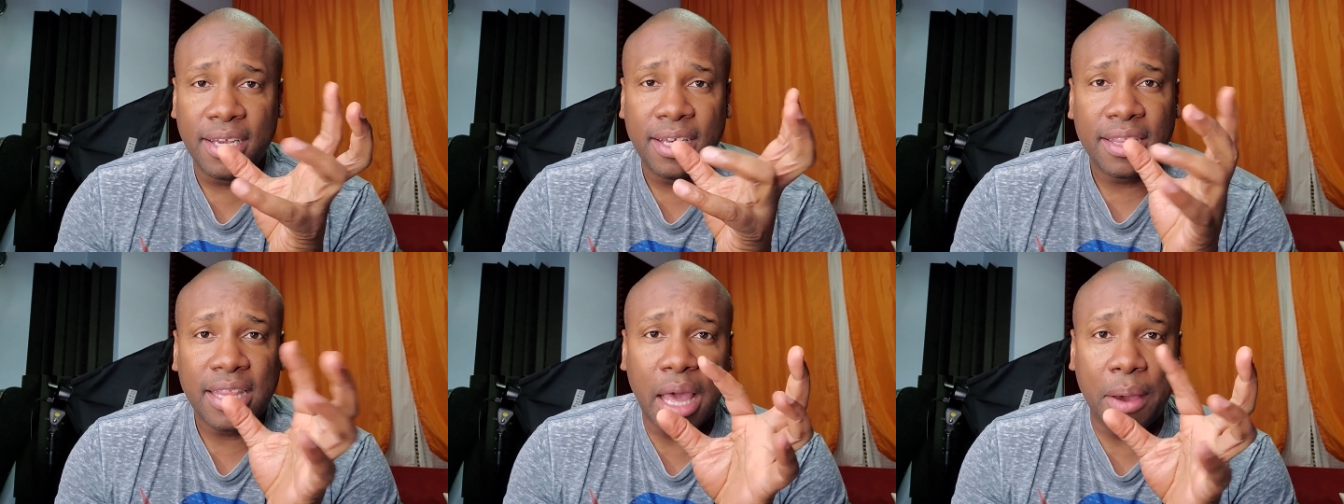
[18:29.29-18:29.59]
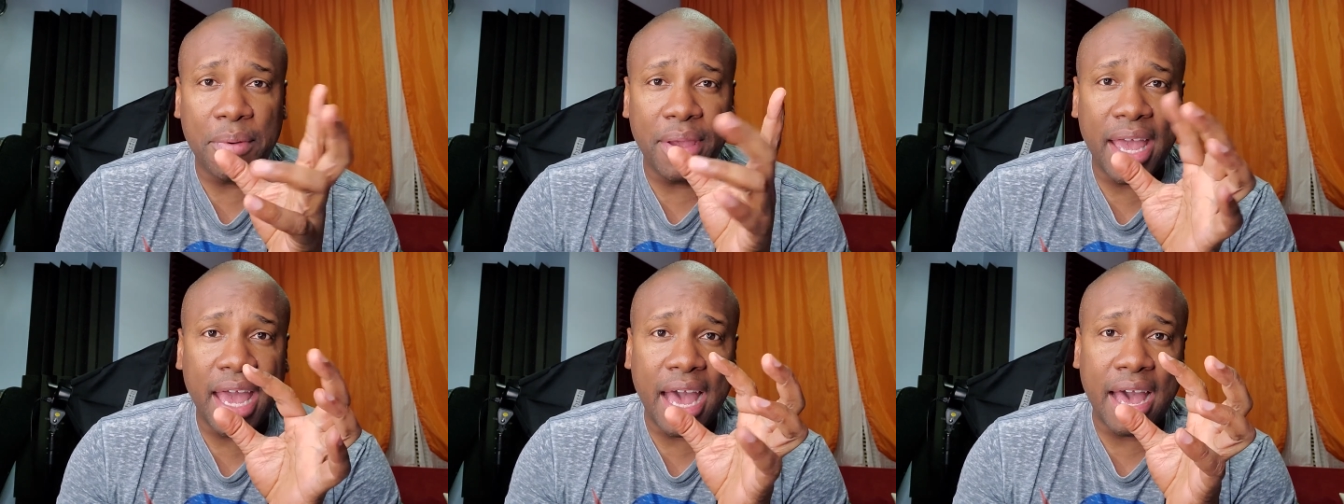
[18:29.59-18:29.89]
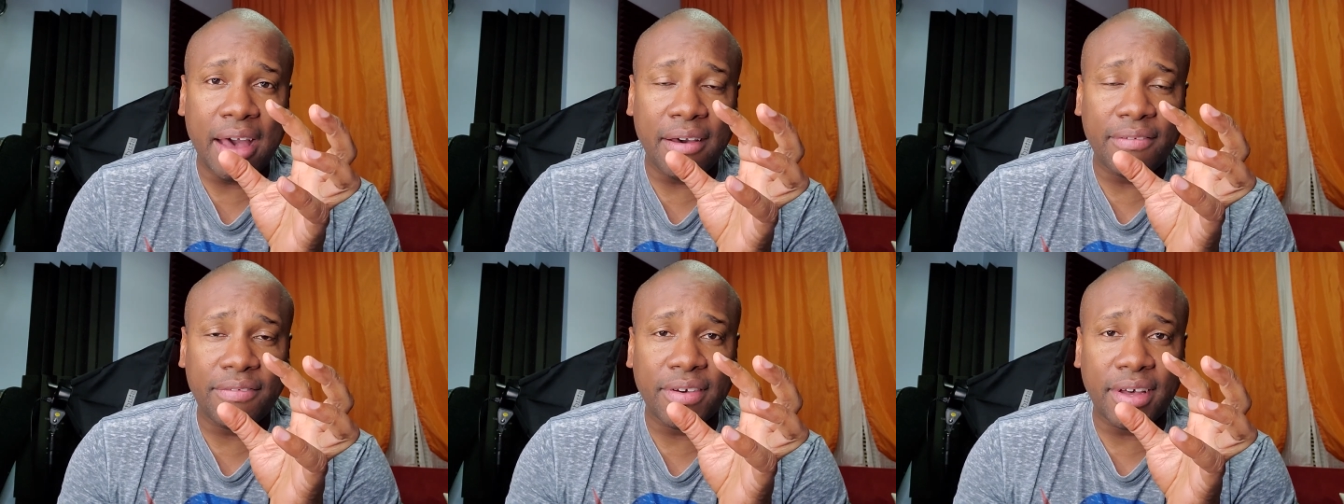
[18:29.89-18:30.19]
that we
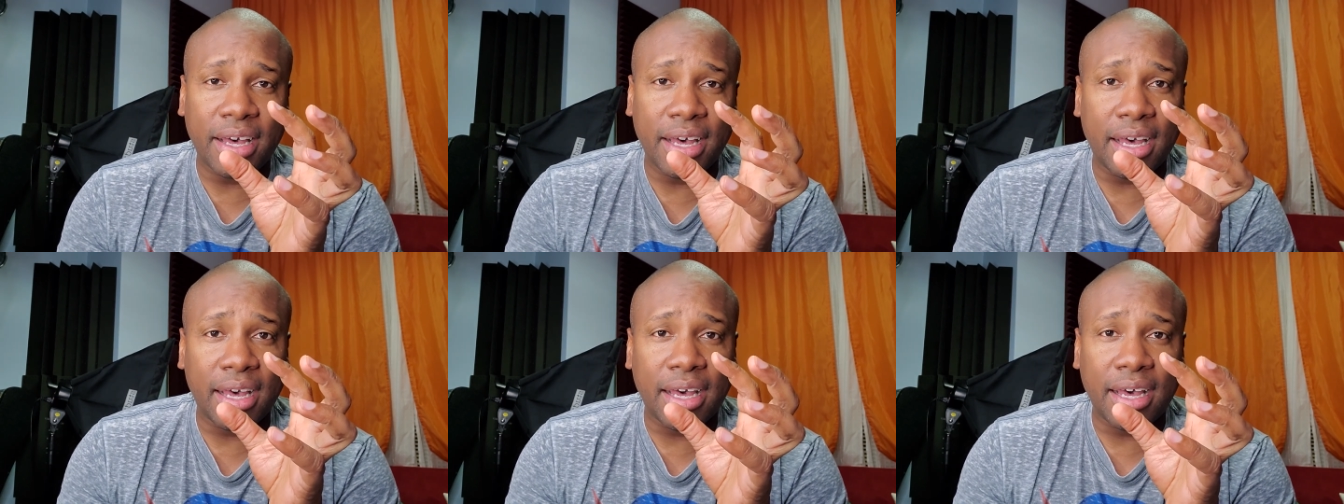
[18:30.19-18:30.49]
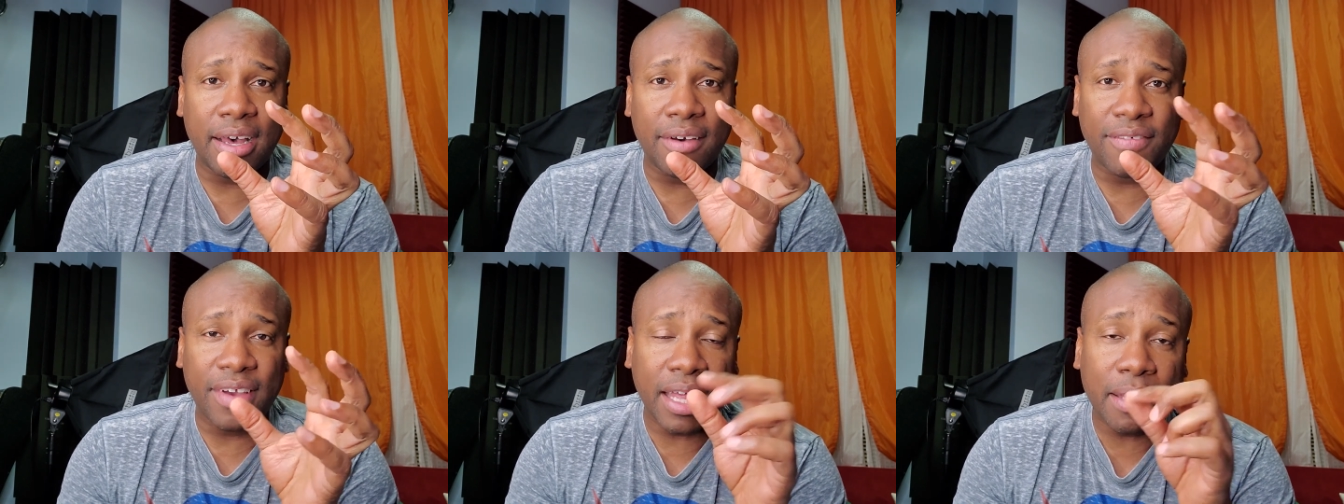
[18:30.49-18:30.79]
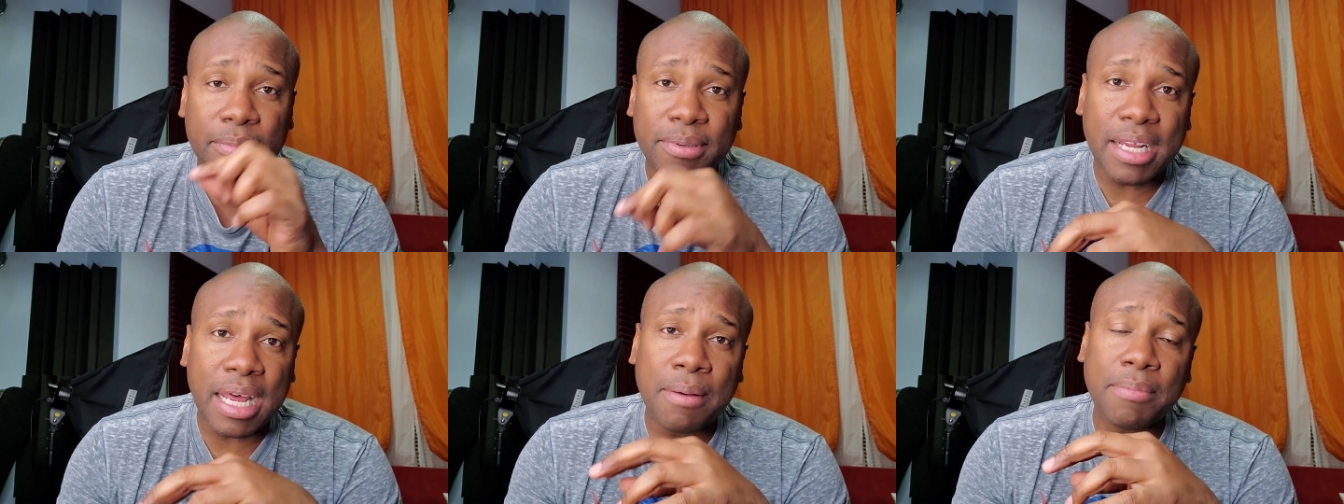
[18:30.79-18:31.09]
have uh,
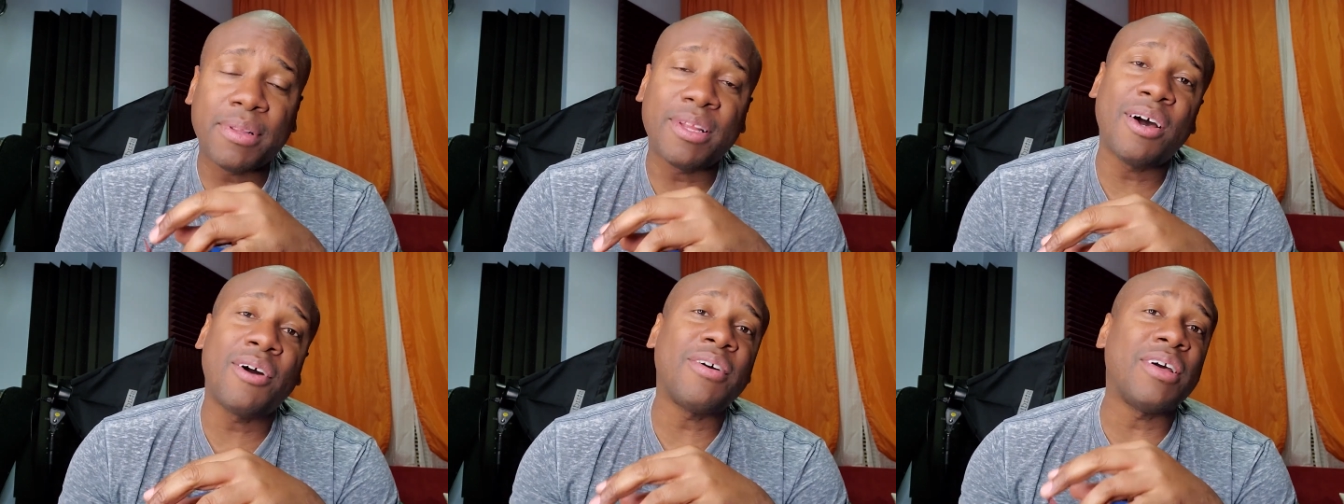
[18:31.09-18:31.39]
available down below.